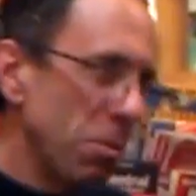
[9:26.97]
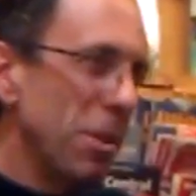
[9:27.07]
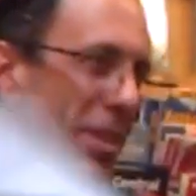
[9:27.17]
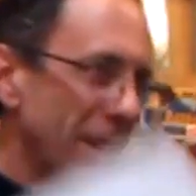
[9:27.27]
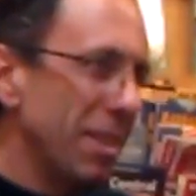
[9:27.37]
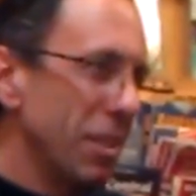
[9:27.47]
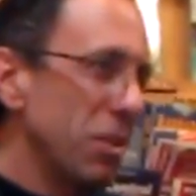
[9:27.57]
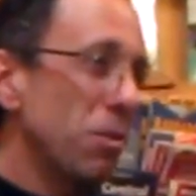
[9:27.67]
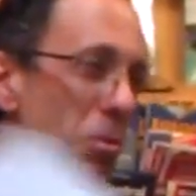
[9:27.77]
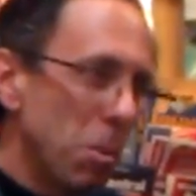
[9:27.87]
from the
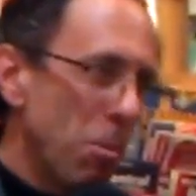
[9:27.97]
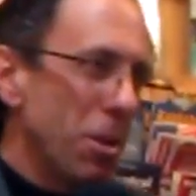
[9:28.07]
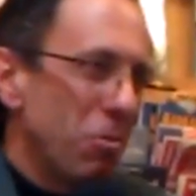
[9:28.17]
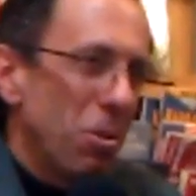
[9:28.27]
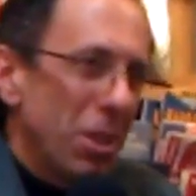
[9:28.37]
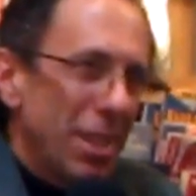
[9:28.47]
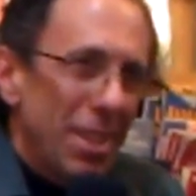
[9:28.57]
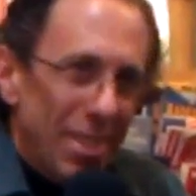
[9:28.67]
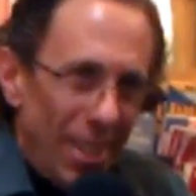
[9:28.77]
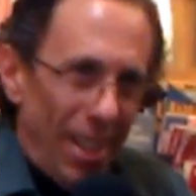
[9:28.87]
technicians from the March
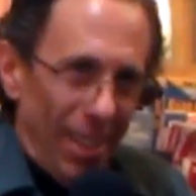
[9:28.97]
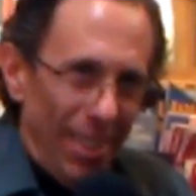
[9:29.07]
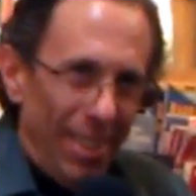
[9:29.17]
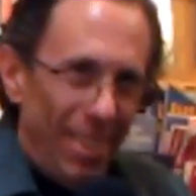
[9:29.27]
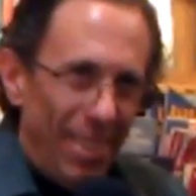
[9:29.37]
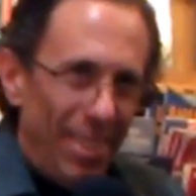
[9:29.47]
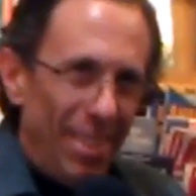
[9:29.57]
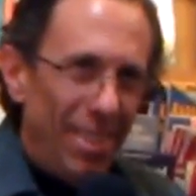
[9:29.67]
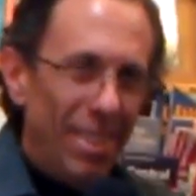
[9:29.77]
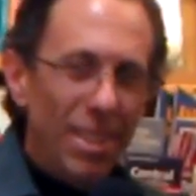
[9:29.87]
14th date.
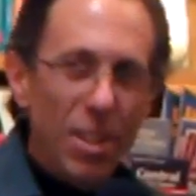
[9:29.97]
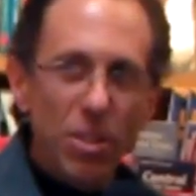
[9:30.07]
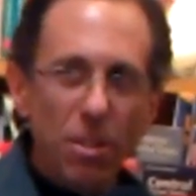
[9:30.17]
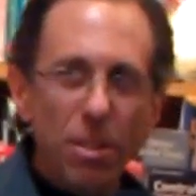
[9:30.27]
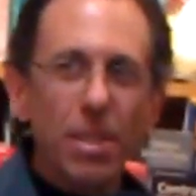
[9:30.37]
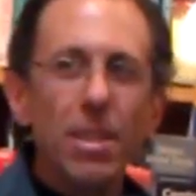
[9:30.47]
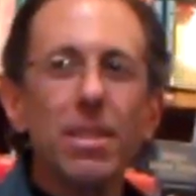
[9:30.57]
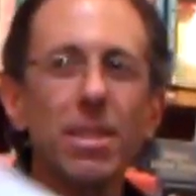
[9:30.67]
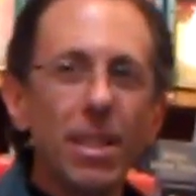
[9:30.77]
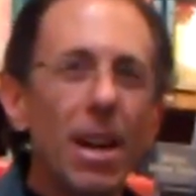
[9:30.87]
So this
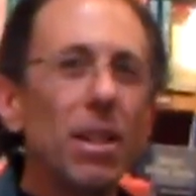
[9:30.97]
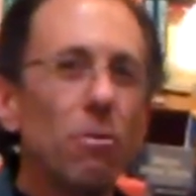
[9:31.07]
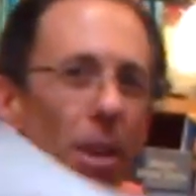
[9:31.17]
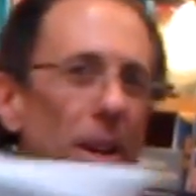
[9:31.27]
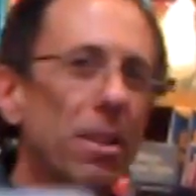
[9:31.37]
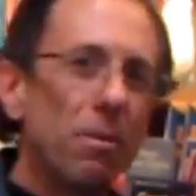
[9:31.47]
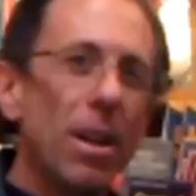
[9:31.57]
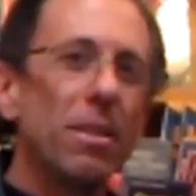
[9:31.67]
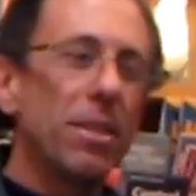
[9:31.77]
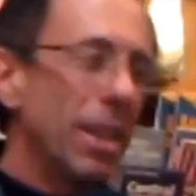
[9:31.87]
is the kind of round and
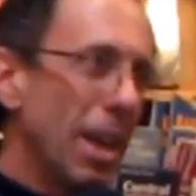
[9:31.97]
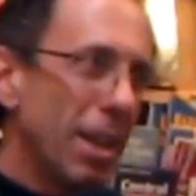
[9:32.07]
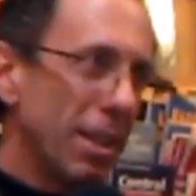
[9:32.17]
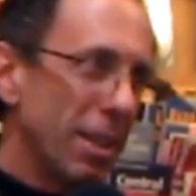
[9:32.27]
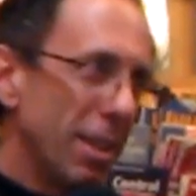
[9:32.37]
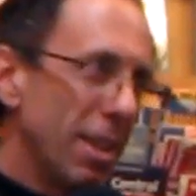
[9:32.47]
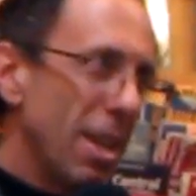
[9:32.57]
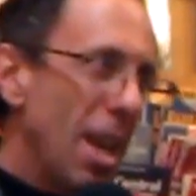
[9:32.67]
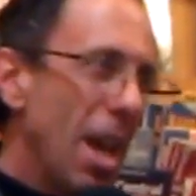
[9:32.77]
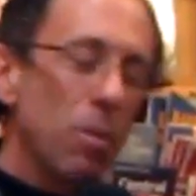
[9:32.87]
round you get.
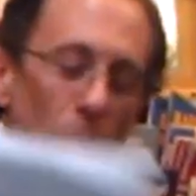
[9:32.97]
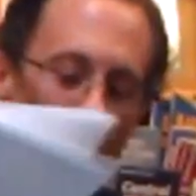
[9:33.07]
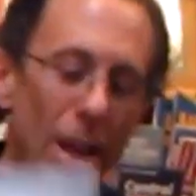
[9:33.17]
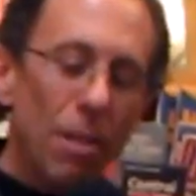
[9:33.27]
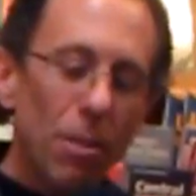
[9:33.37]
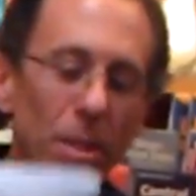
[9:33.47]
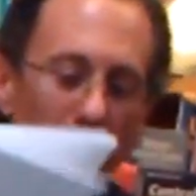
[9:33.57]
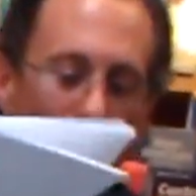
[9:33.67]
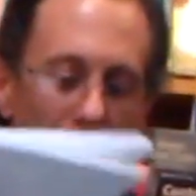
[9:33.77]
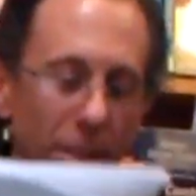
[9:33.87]
And whenever
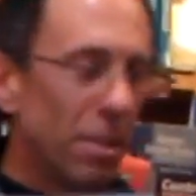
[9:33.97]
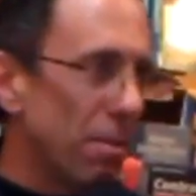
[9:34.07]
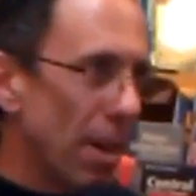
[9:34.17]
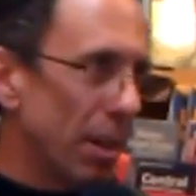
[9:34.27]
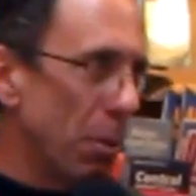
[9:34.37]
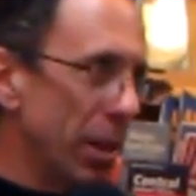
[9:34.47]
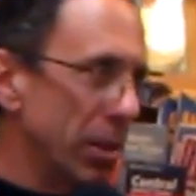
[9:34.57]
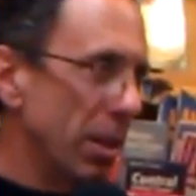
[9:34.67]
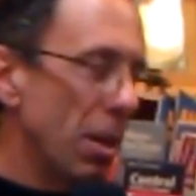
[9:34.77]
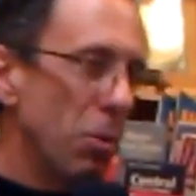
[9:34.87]
you ask a direct
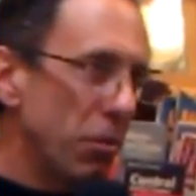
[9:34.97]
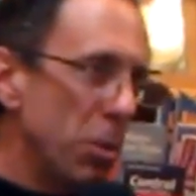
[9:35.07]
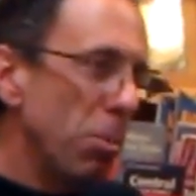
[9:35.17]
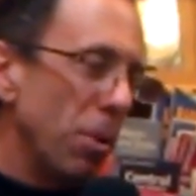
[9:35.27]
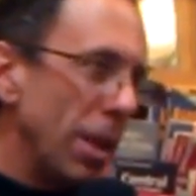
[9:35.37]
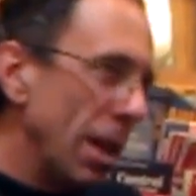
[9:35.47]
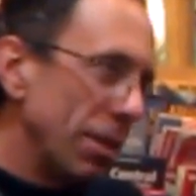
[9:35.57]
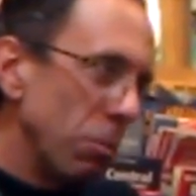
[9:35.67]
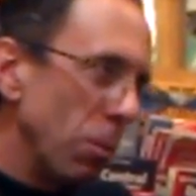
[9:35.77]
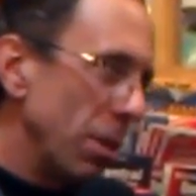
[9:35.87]
question, if you point out
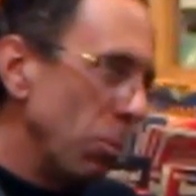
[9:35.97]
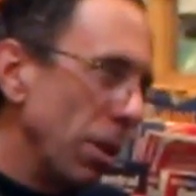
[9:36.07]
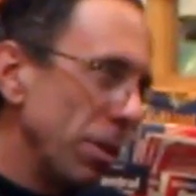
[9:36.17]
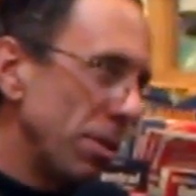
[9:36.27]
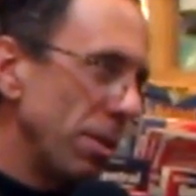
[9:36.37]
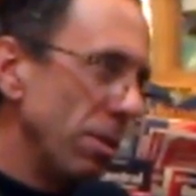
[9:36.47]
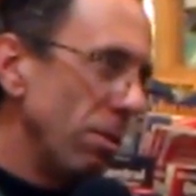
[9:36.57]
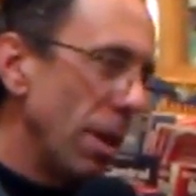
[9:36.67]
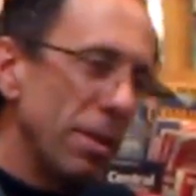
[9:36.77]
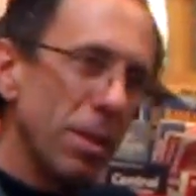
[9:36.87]
that one and one is
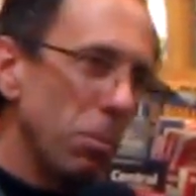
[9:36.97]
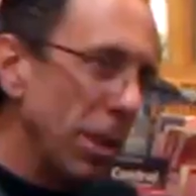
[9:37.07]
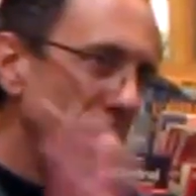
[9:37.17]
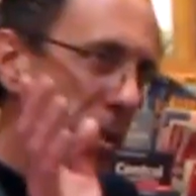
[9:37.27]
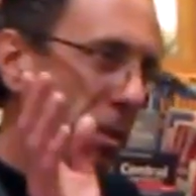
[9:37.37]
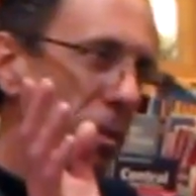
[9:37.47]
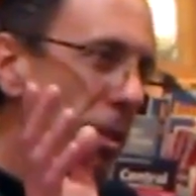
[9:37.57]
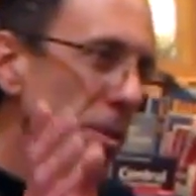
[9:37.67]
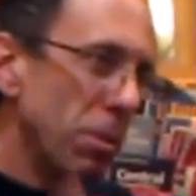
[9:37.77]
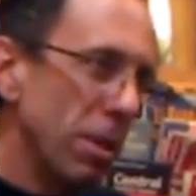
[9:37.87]
two and somebody
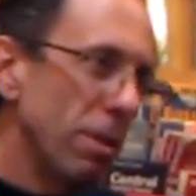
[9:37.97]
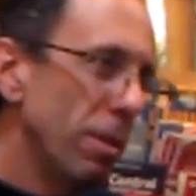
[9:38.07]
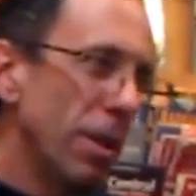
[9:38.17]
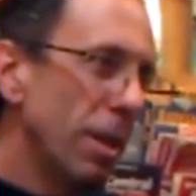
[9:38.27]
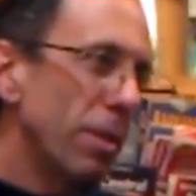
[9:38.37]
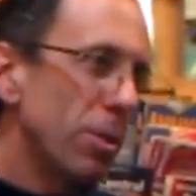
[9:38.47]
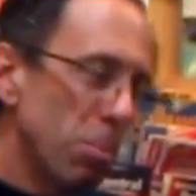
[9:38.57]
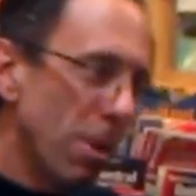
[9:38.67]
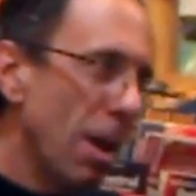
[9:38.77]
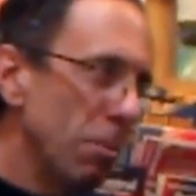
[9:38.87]
disagrees with you, there's a
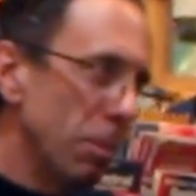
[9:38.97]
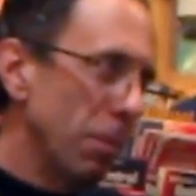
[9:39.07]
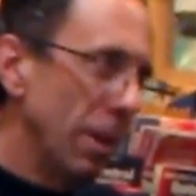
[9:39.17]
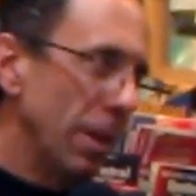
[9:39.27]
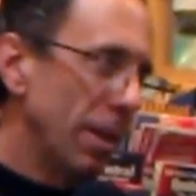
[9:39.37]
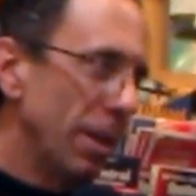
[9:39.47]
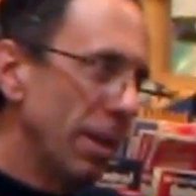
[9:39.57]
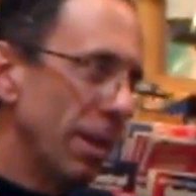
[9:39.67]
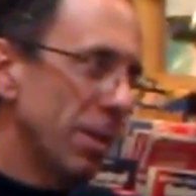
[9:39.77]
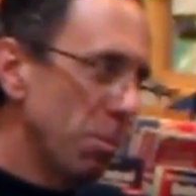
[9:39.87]
problem.
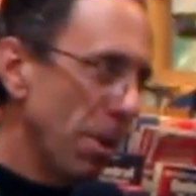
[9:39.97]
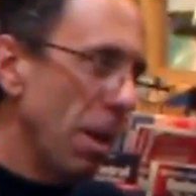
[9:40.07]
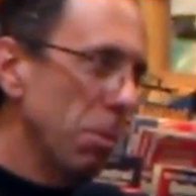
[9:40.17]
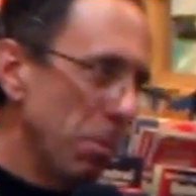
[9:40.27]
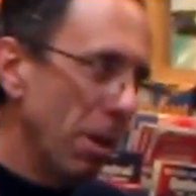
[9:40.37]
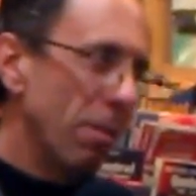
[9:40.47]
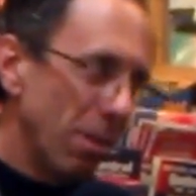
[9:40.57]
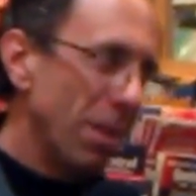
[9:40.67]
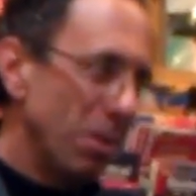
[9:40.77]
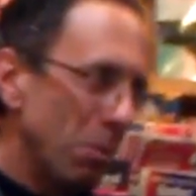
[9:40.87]
That's a problem other
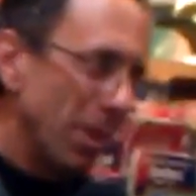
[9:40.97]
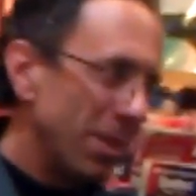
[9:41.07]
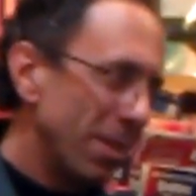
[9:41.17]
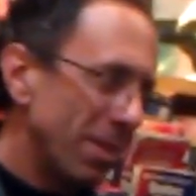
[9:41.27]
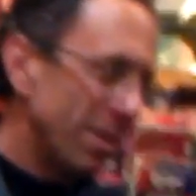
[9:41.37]
than the one you're